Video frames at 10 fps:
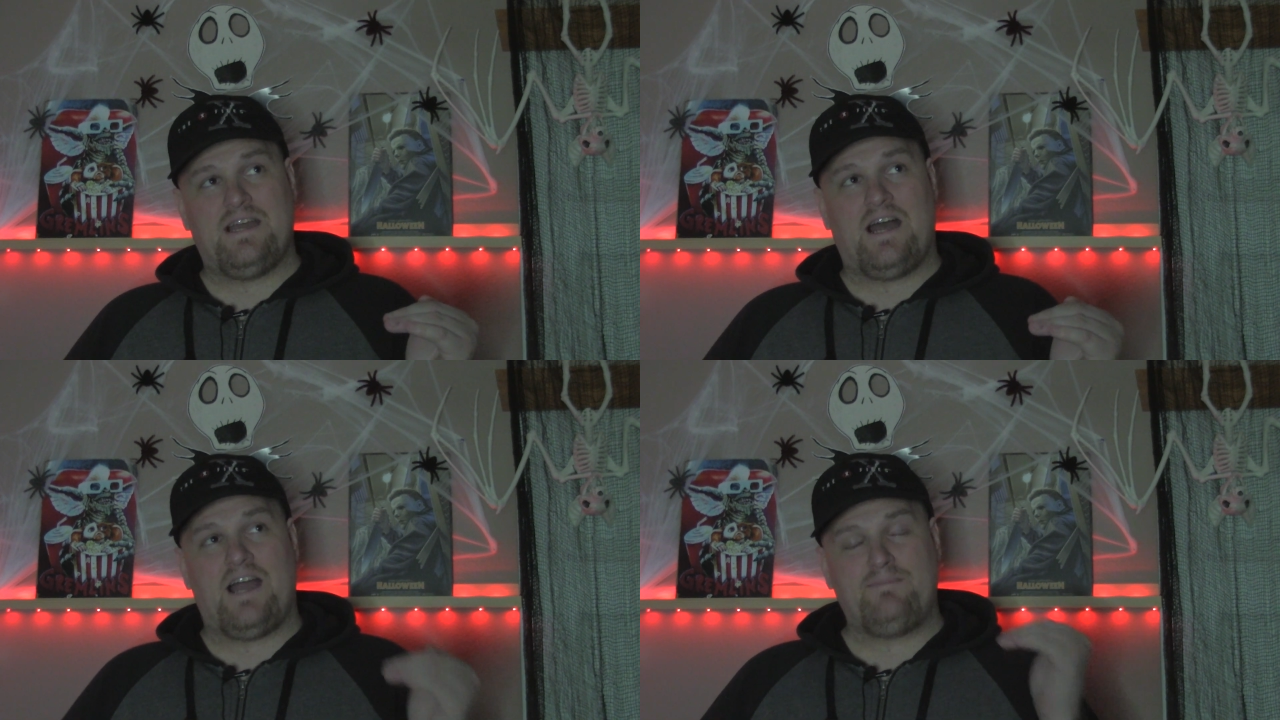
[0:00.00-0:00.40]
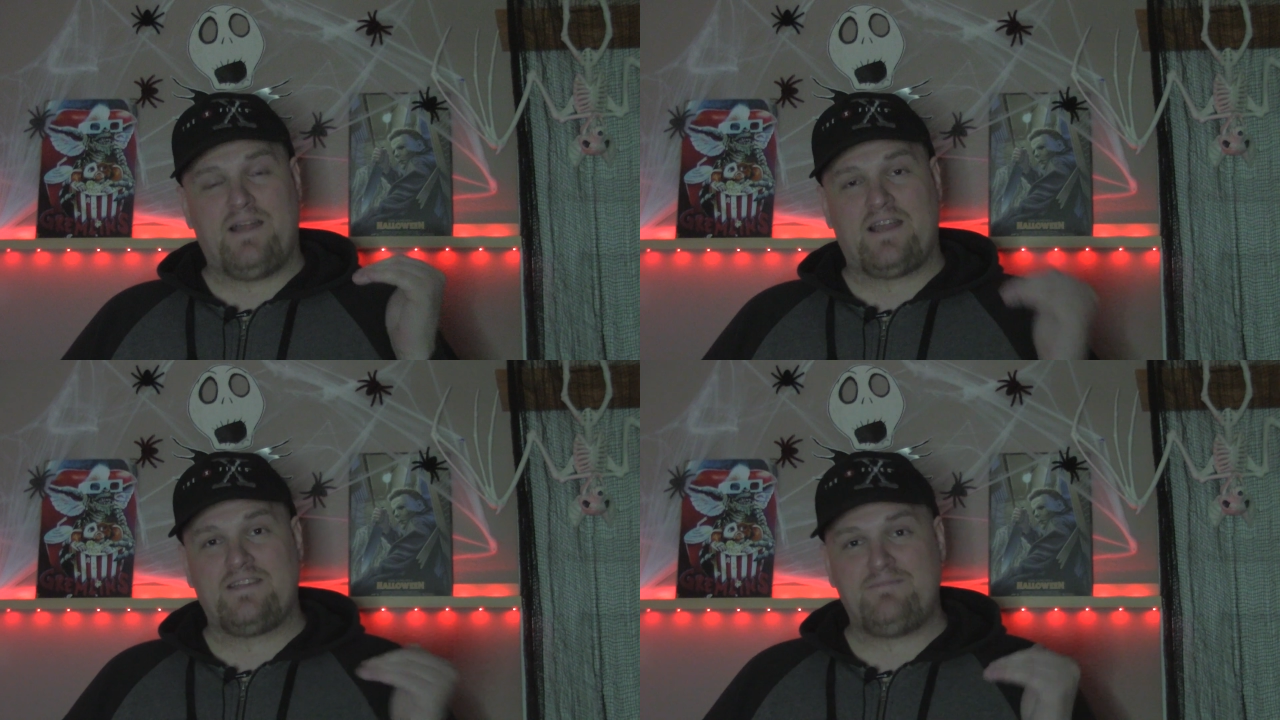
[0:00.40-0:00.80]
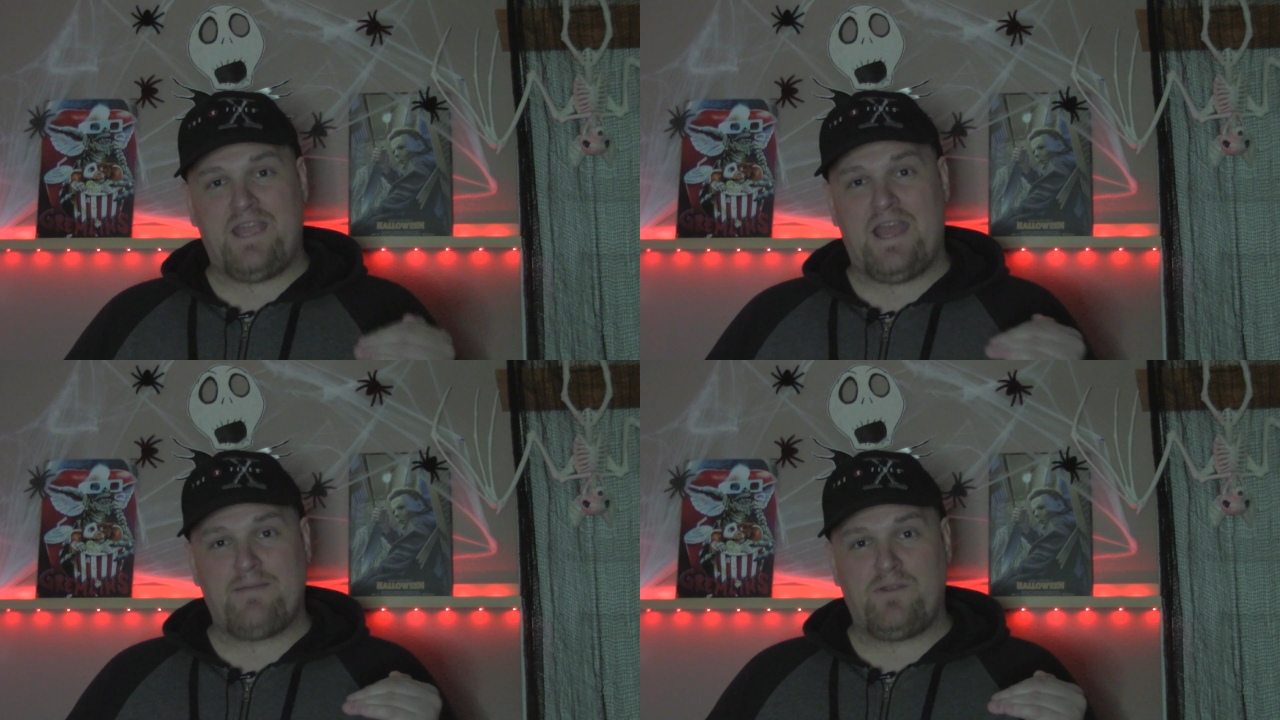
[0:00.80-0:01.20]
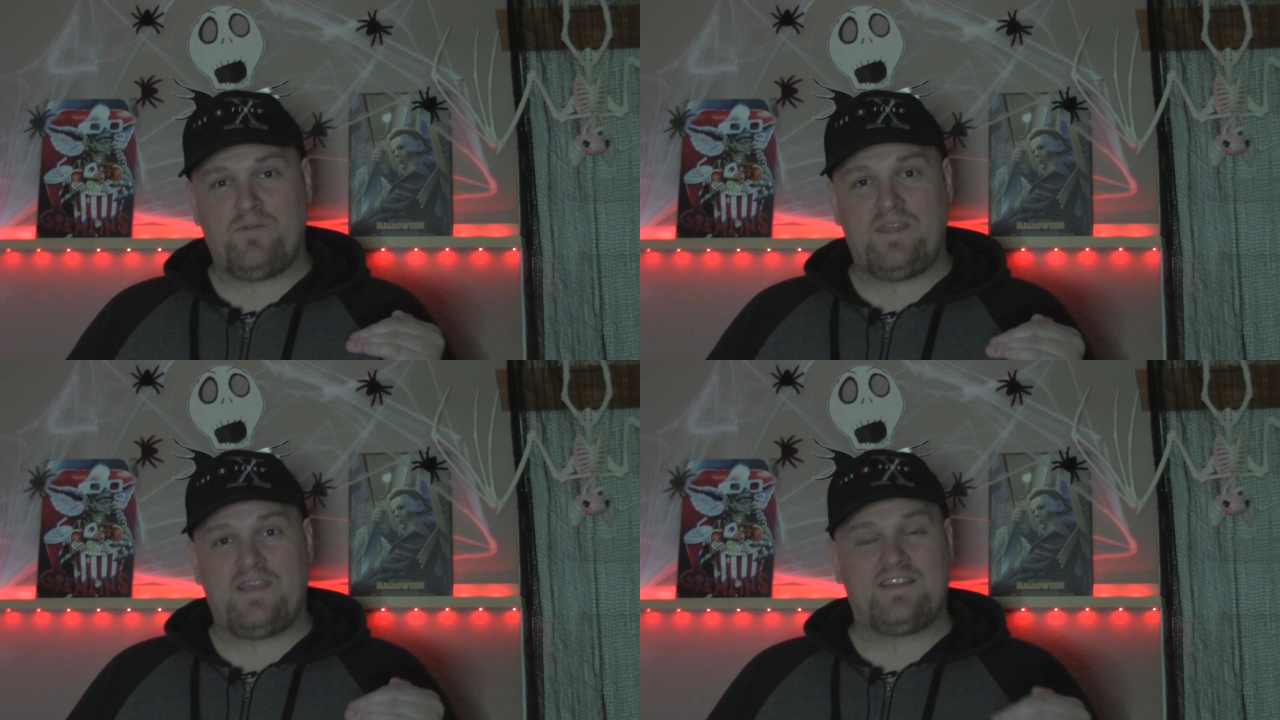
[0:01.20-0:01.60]
I'm not going to be happy
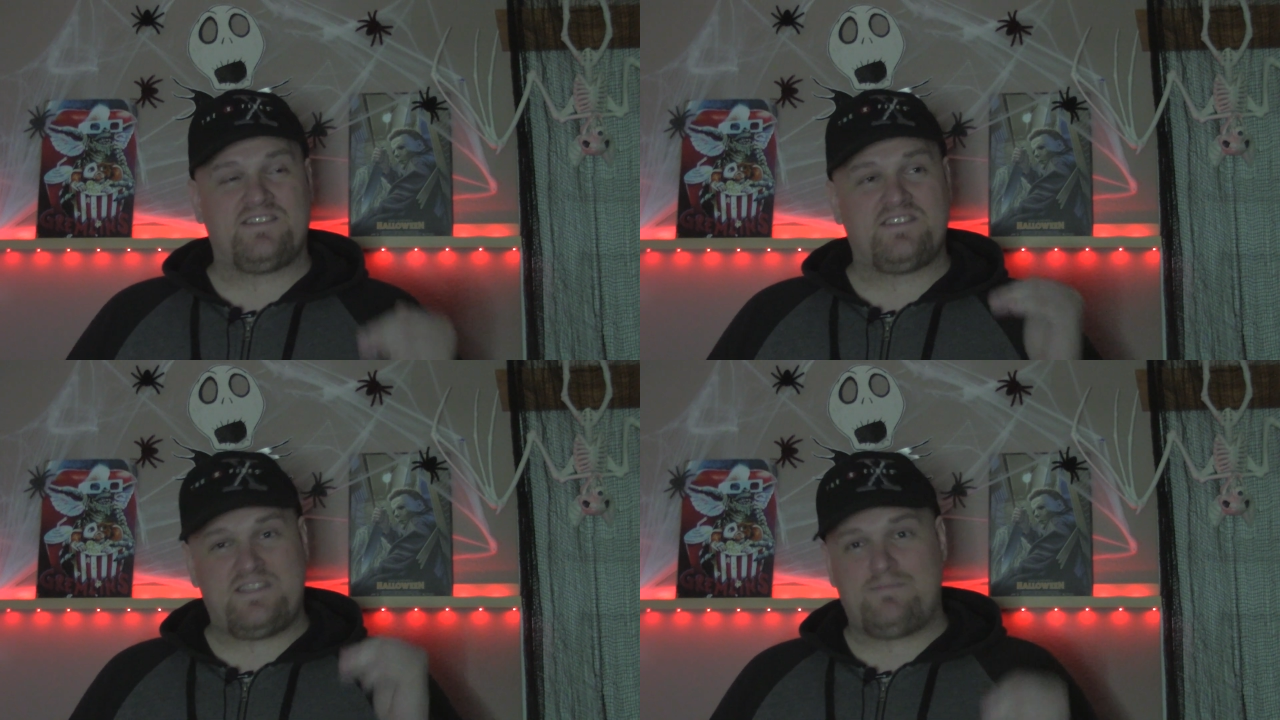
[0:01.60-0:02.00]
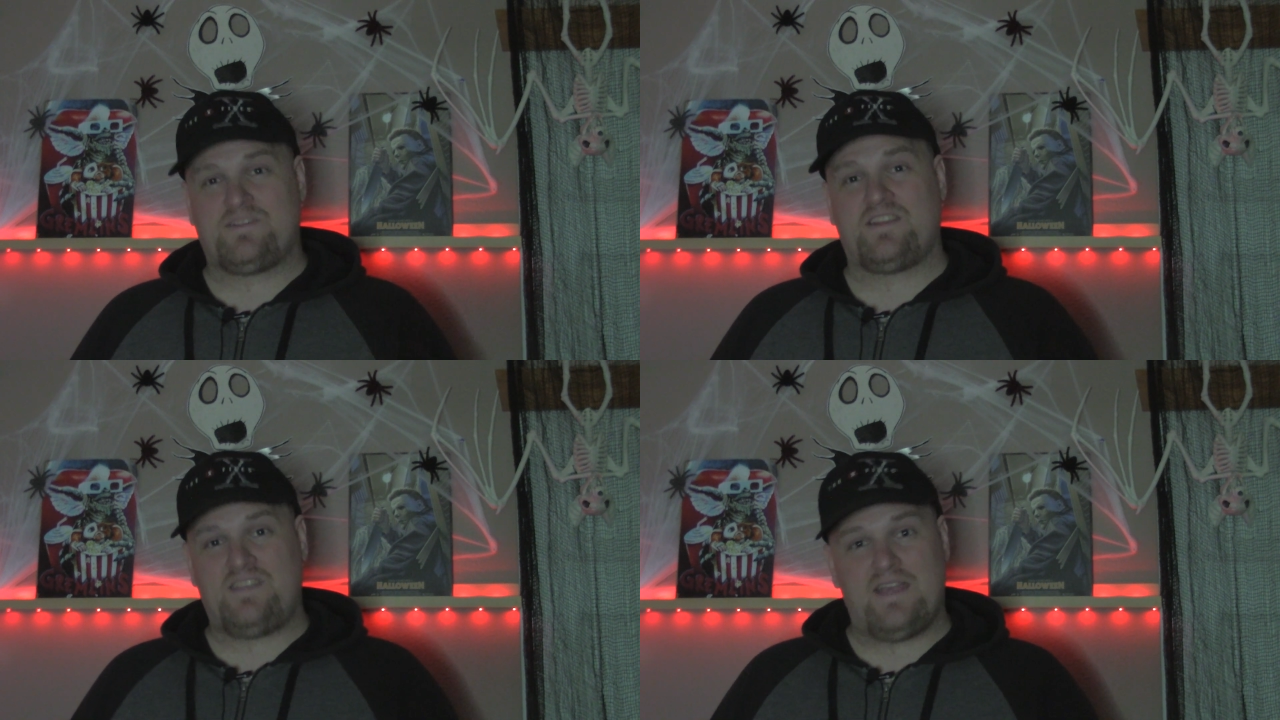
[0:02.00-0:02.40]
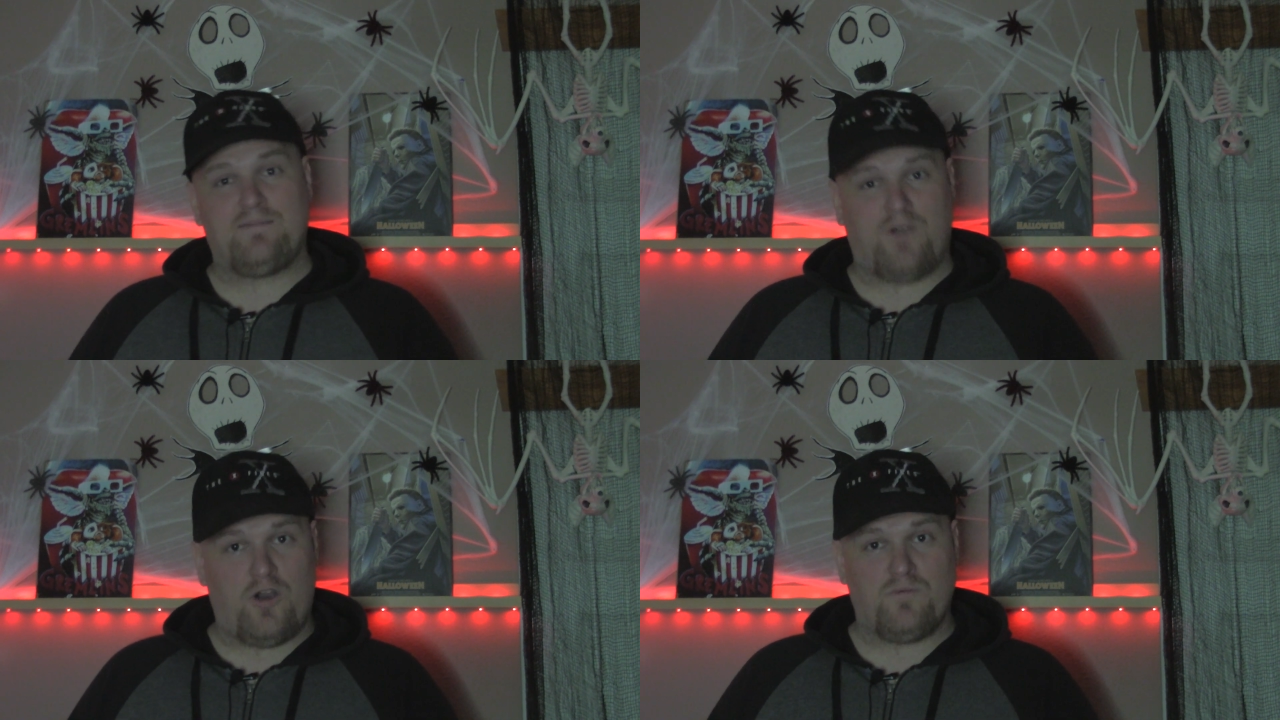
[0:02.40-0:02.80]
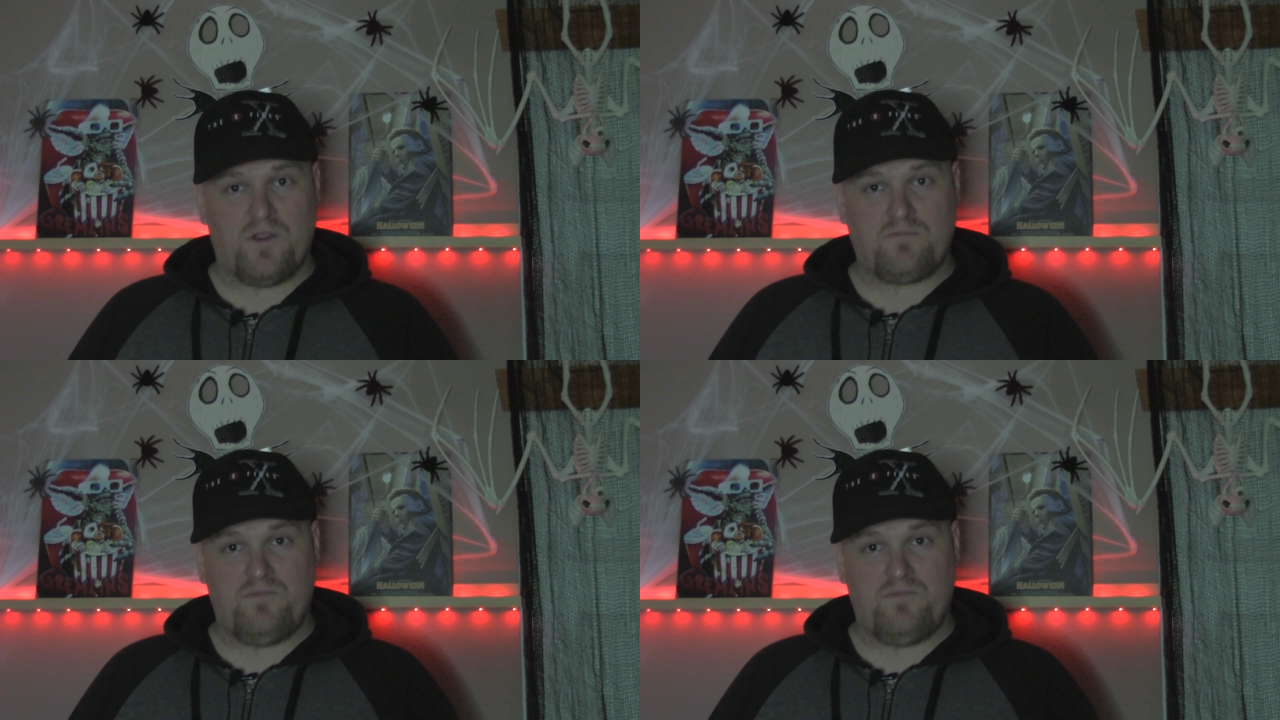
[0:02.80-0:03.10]
with it, because it seems like a damn Hallmark